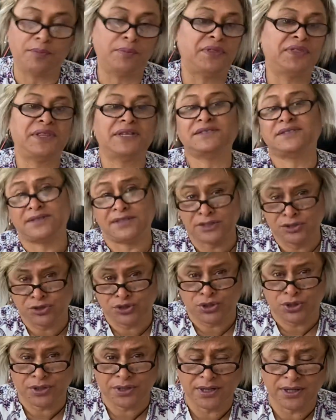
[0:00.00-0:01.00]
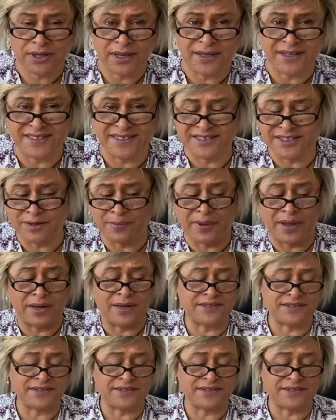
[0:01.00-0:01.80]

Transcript: but that's their journey, and it's about